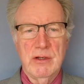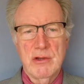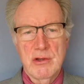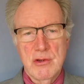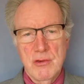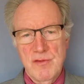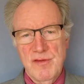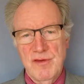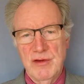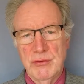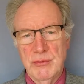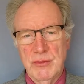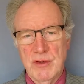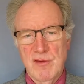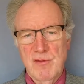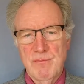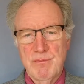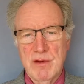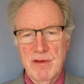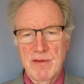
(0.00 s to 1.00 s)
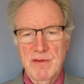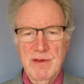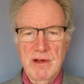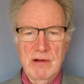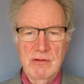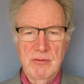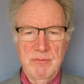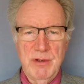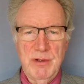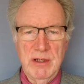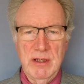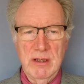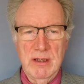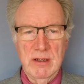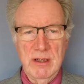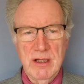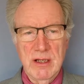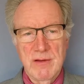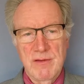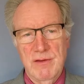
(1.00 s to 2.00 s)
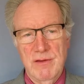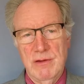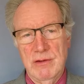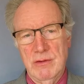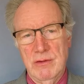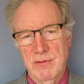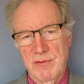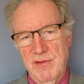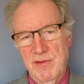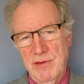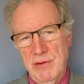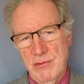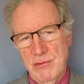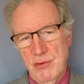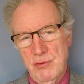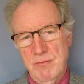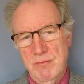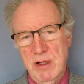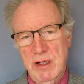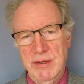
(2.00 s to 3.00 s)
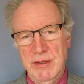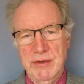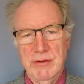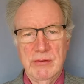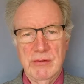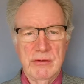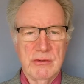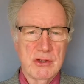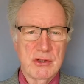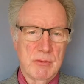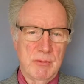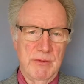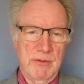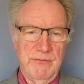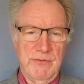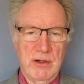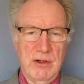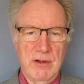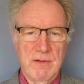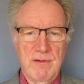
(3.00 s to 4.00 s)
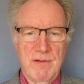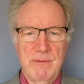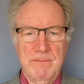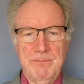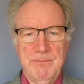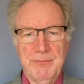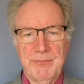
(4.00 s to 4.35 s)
choosing to express their opinion later on social media and TripAdvisor?